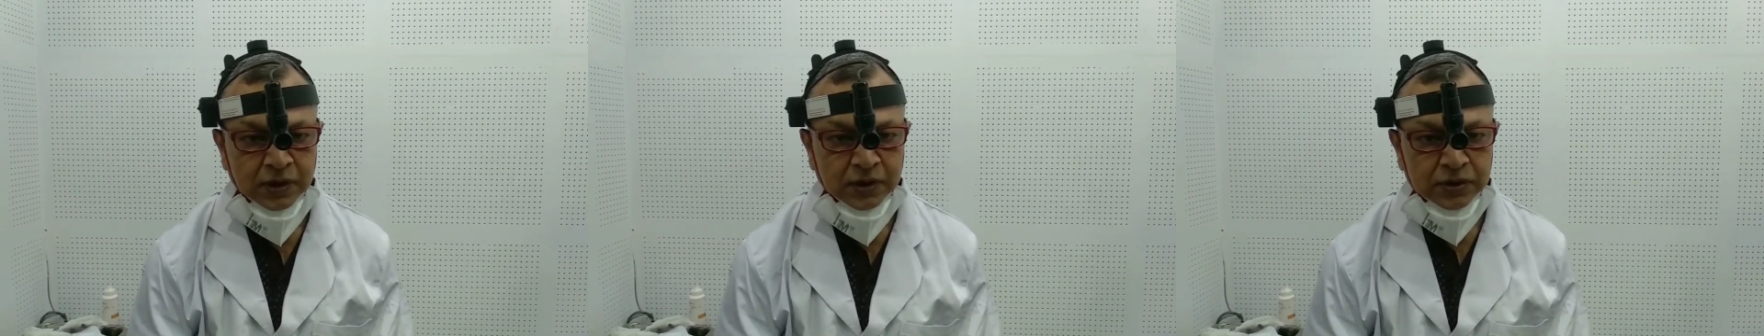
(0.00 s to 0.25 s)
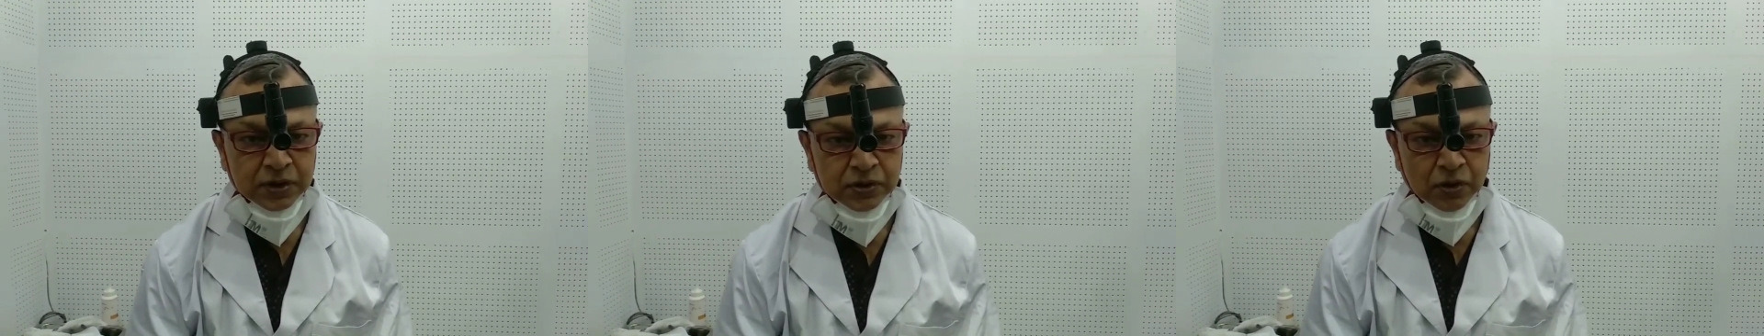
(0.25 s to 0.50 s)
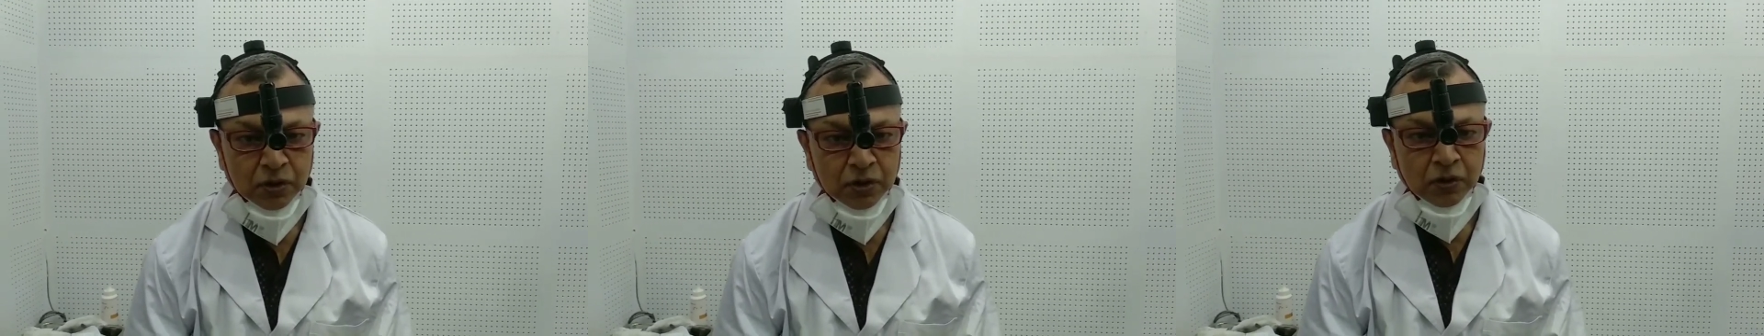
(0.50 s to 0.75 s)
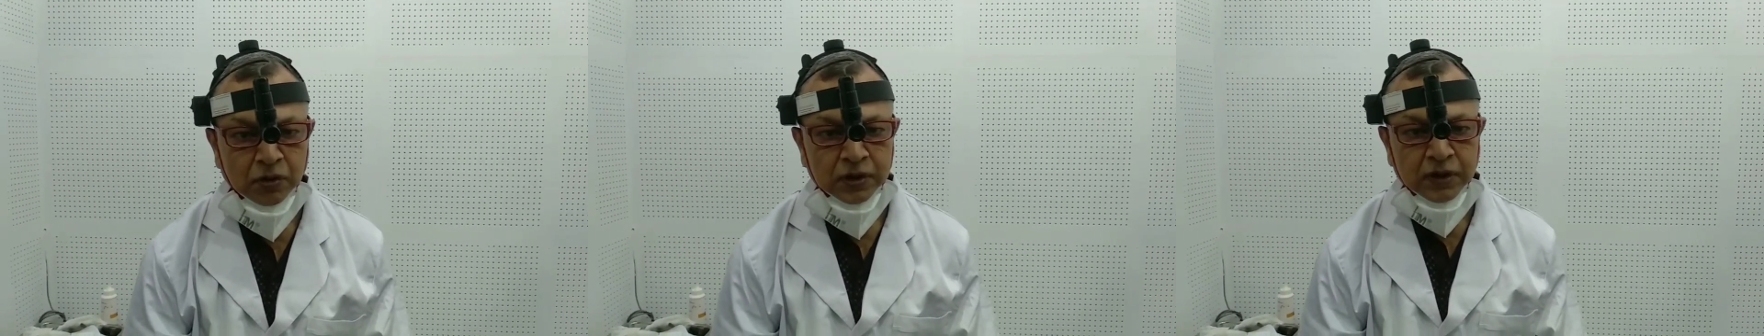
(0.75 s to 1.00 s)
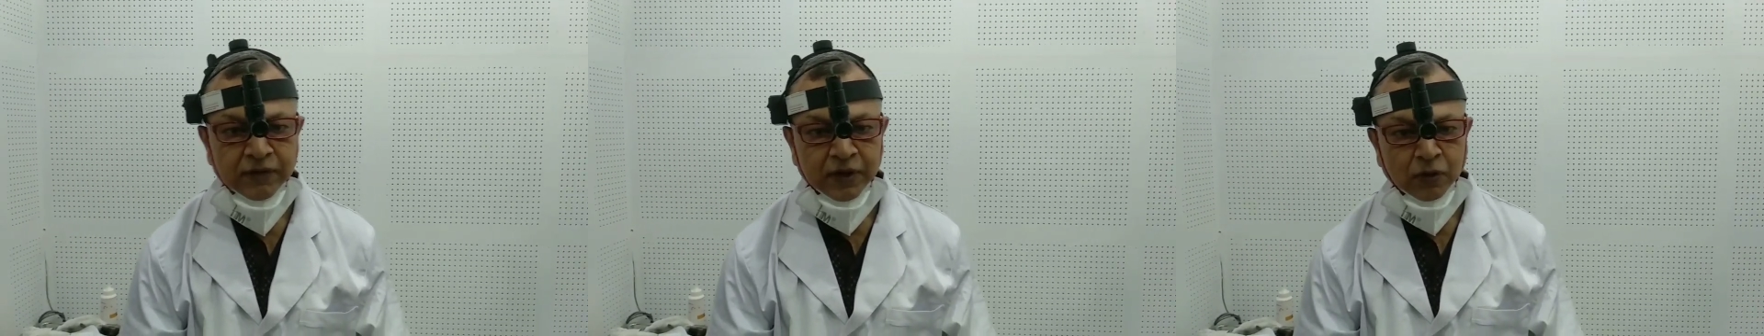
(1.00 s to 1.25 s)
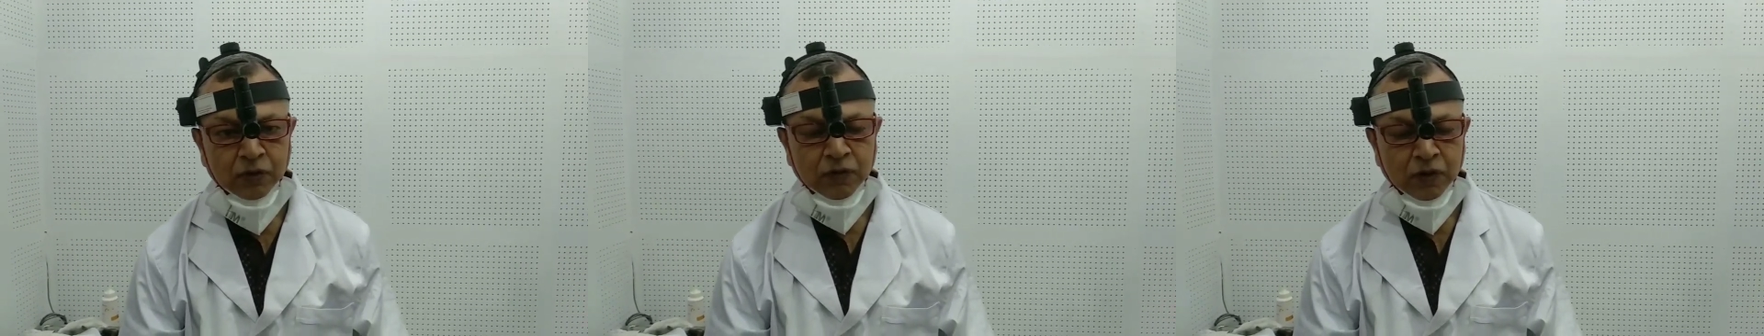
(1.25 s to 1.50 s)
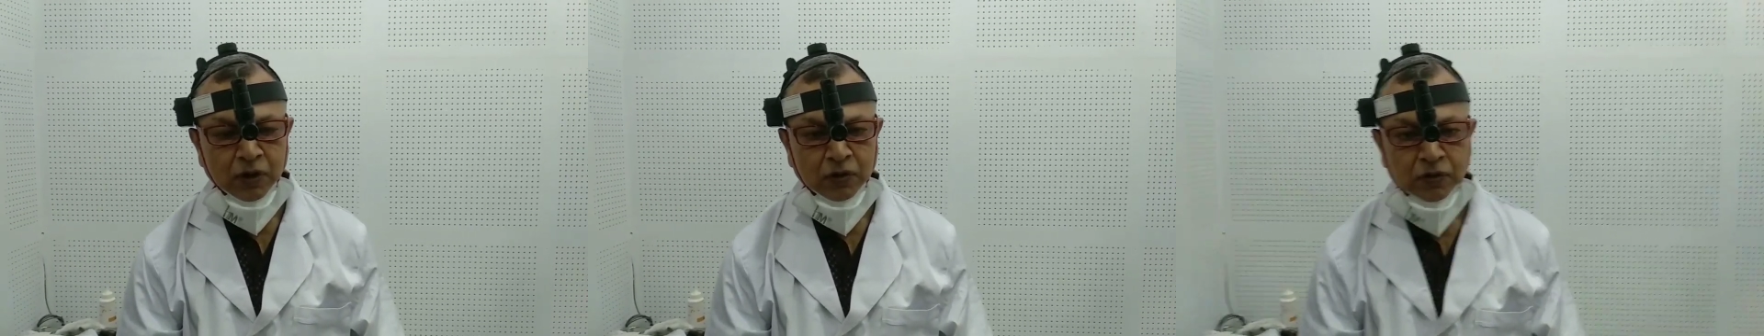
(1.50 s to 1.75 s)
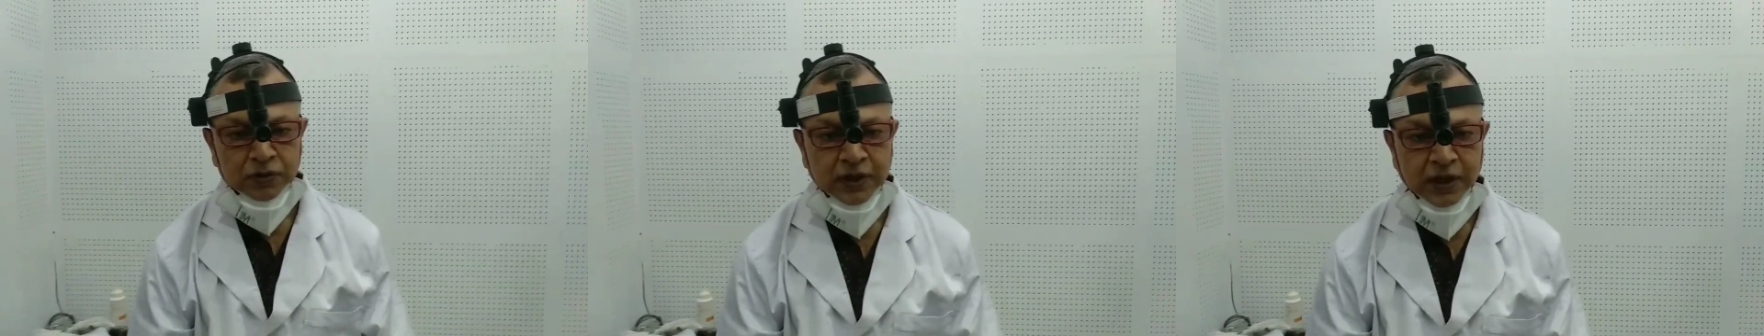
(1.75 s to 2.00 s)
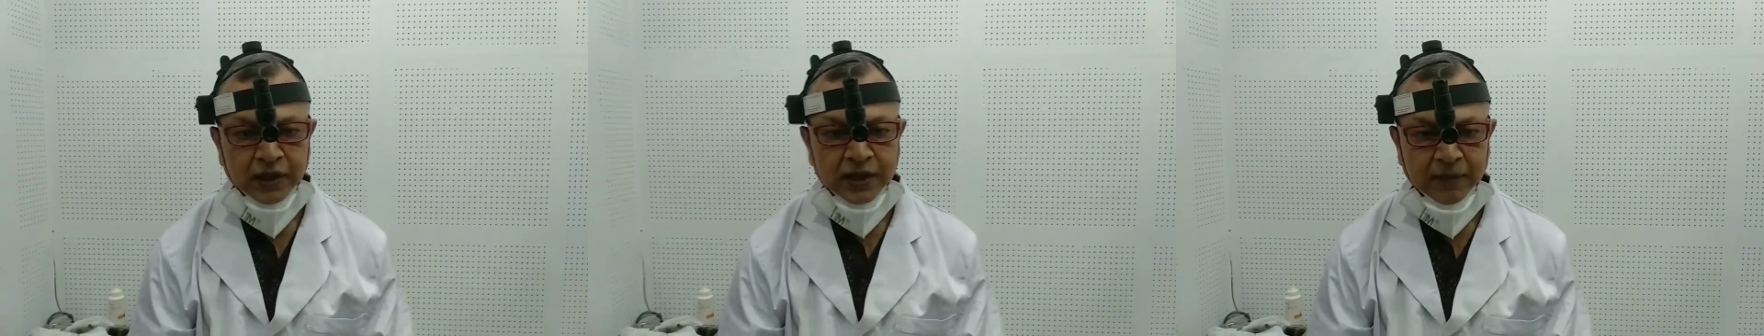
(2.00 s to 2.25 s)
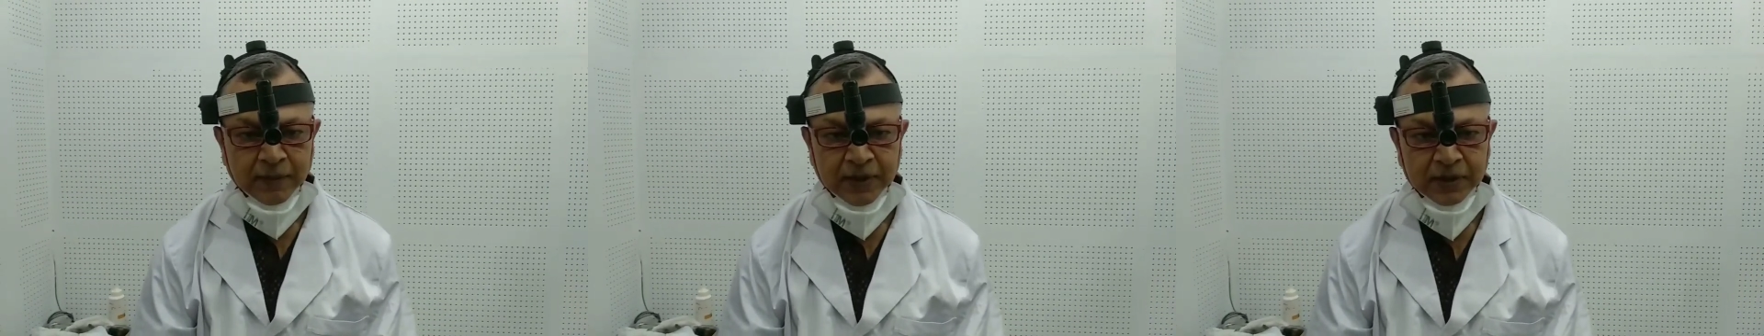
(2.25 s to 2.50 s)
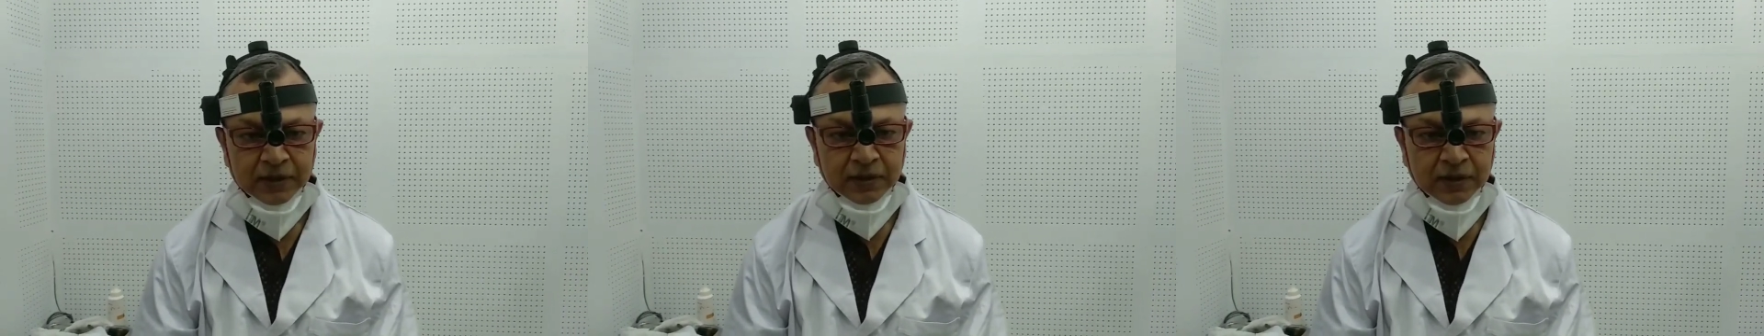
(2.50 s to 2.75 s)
So it's not only the vocal cords that are examined,